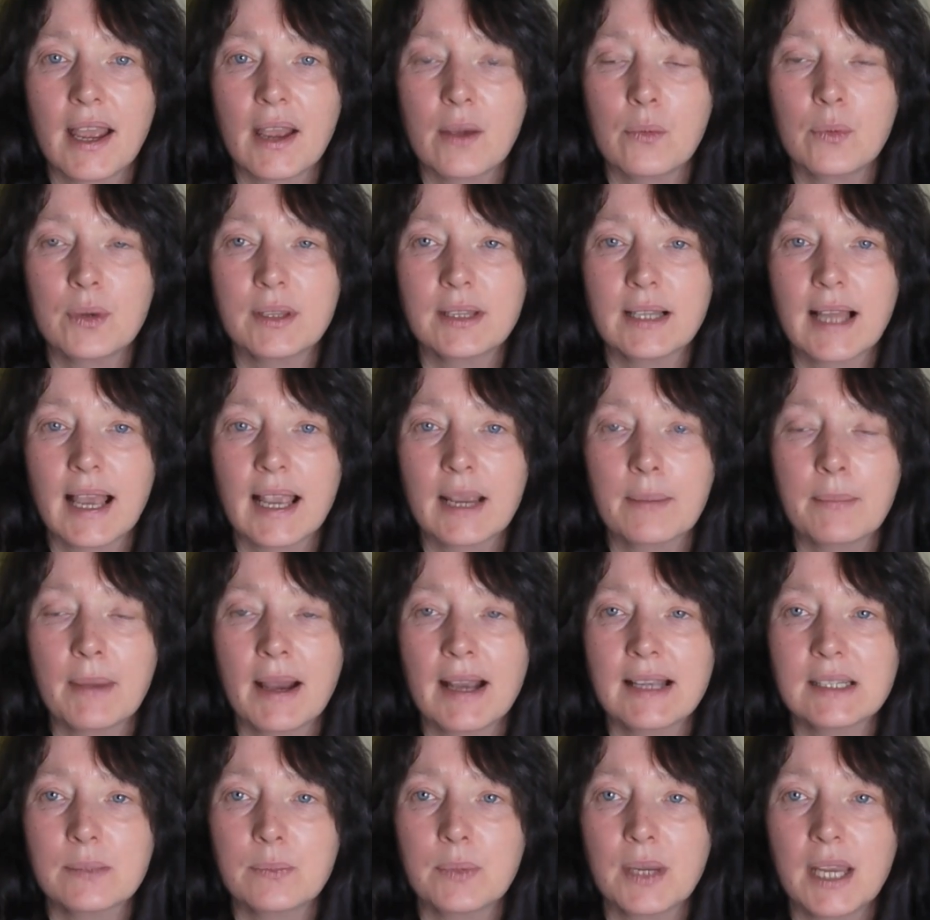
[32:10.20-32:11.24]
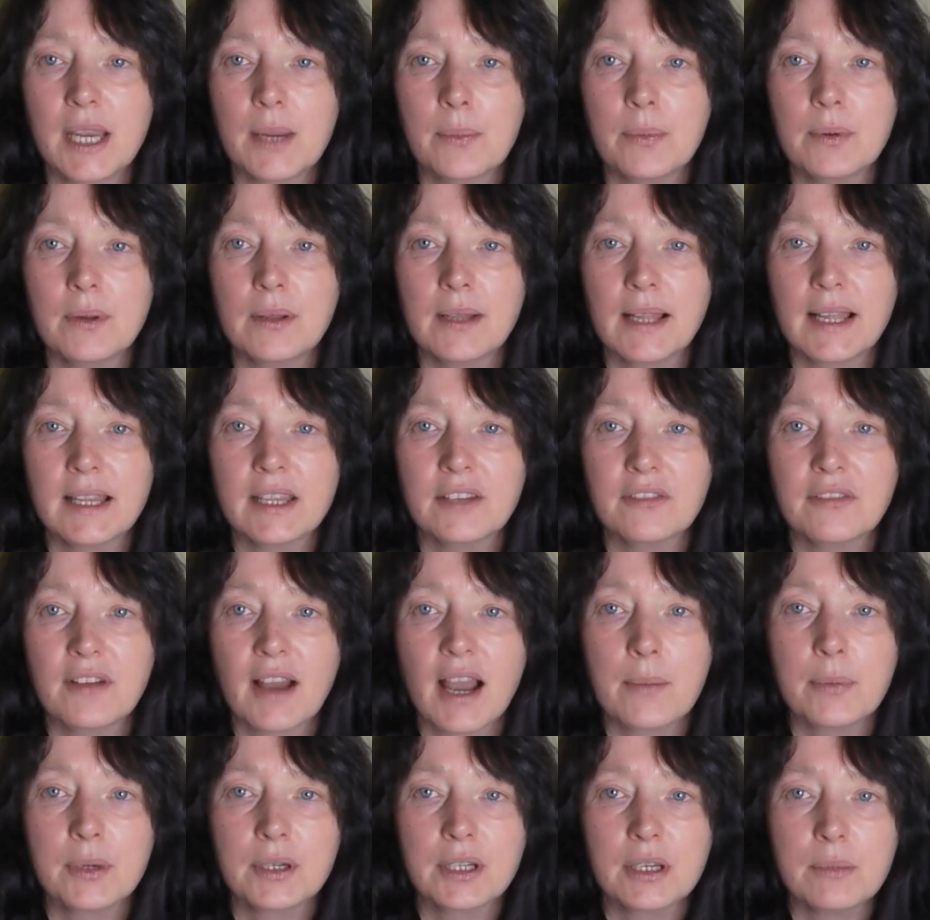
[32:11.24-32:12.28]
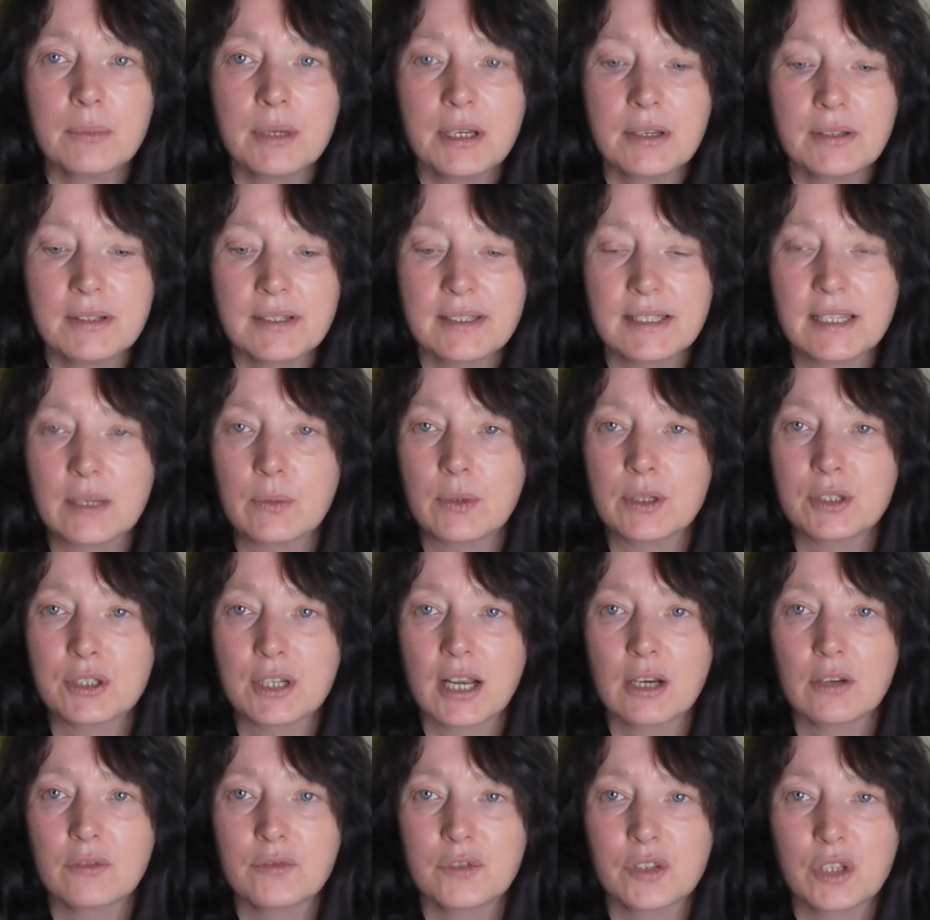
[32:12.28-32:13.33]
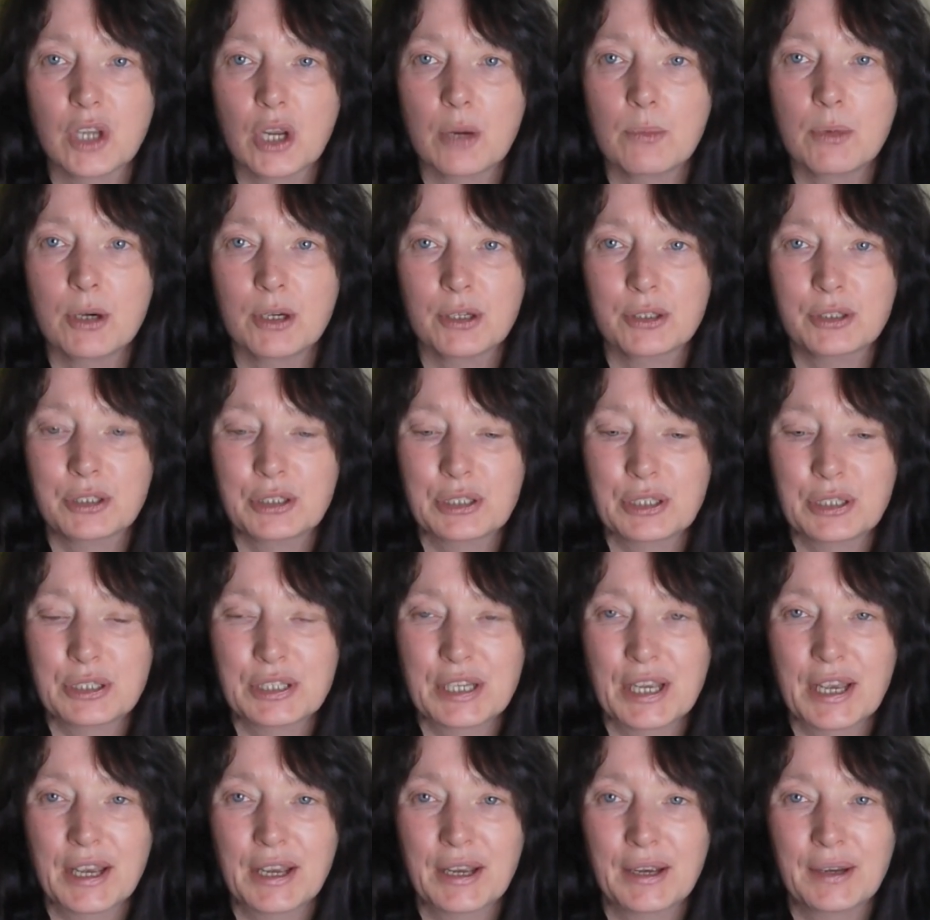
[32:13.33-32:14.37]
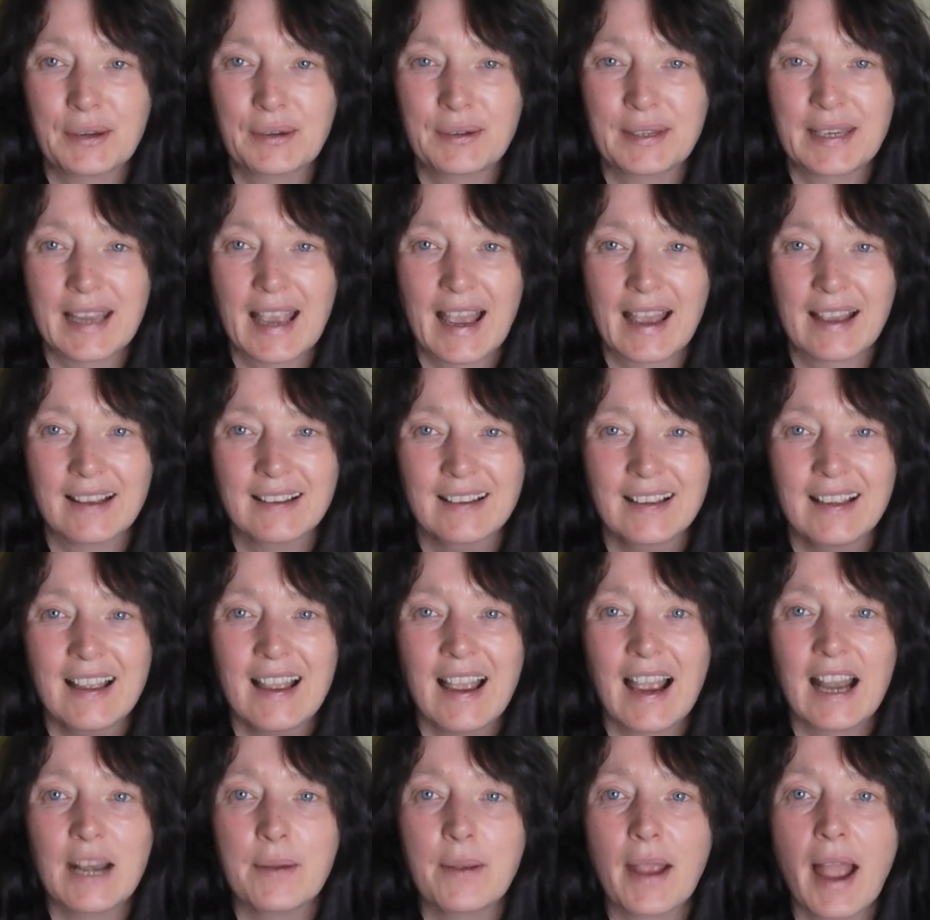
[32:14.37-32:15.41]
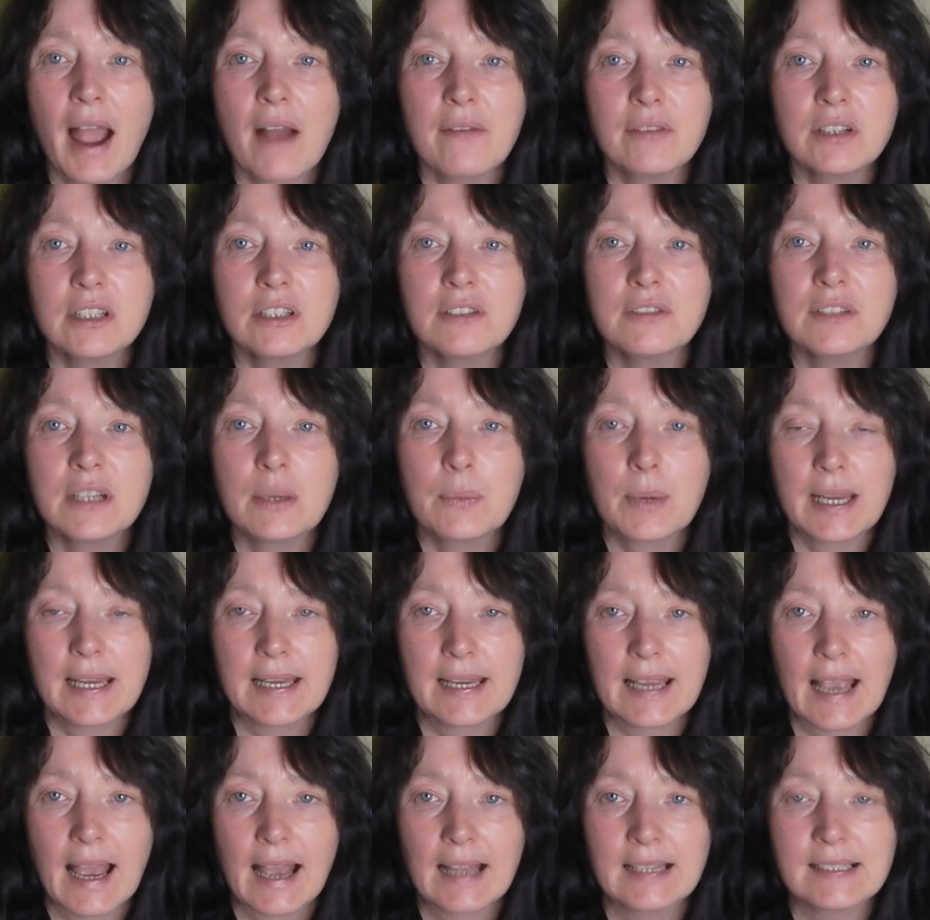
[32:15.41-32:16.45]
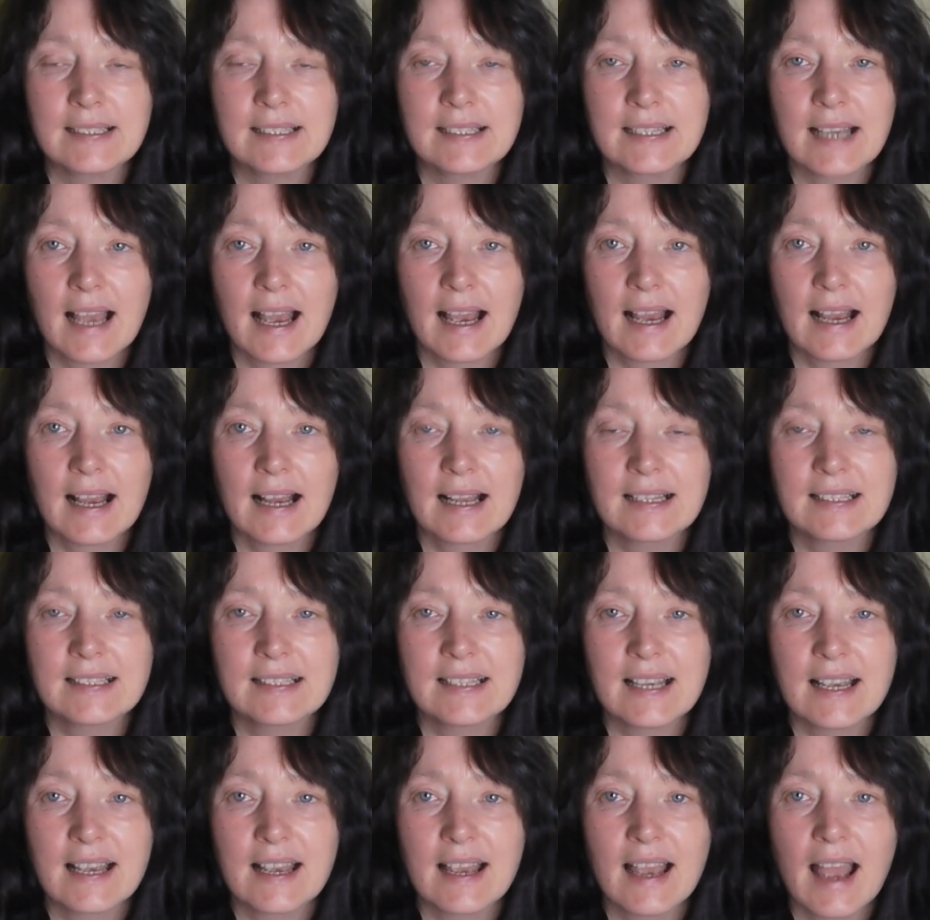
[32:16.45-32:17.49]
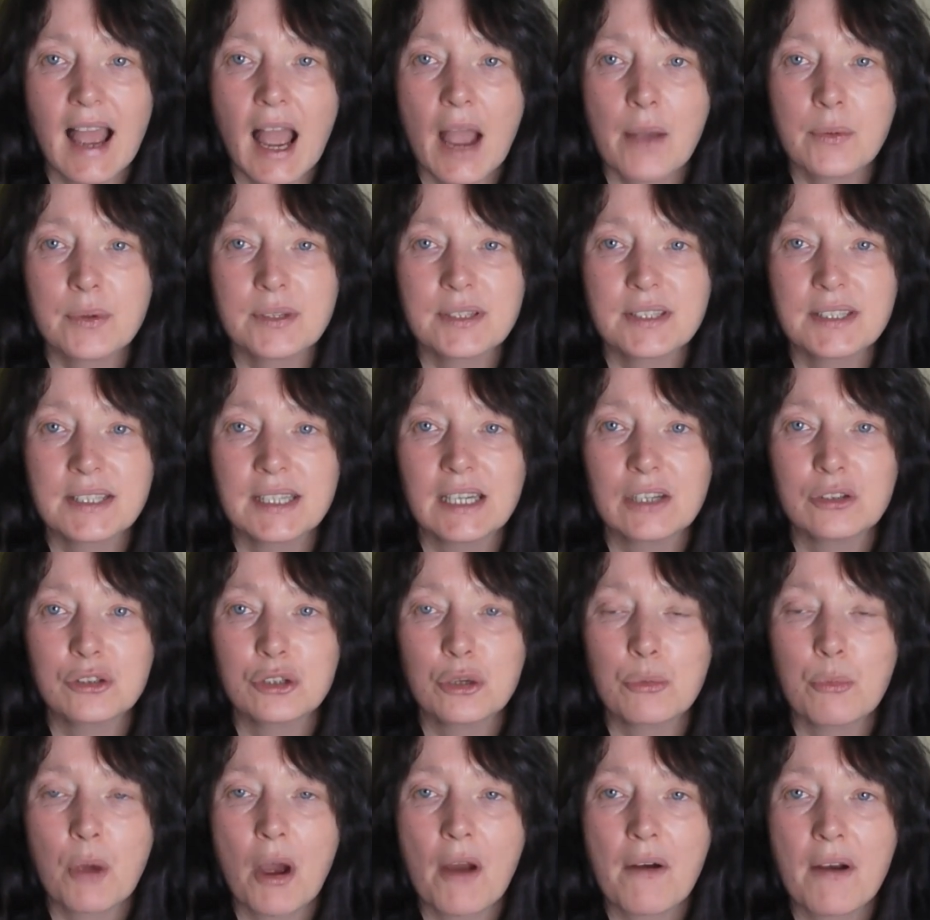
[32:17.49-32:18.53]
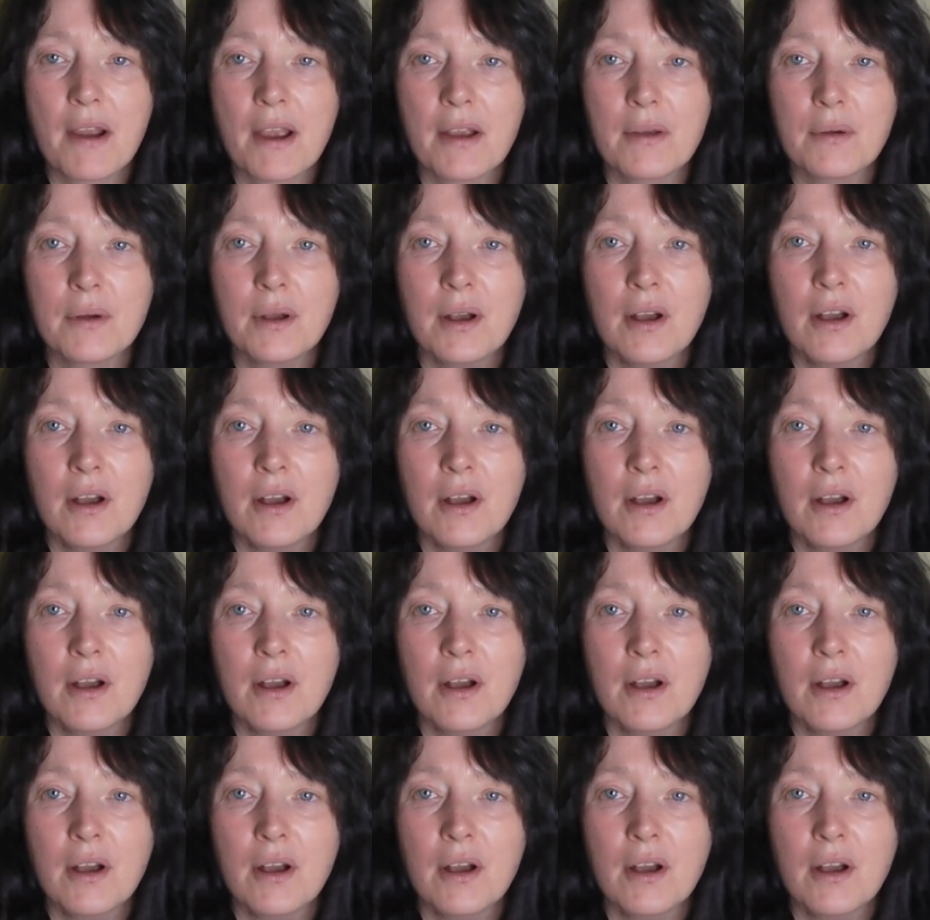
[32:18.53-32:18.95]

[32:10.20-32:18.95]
with like-minded people in the fibre community, which I love so much. So yeah, anyway, have a lovely weekend, and I will see you tomorrow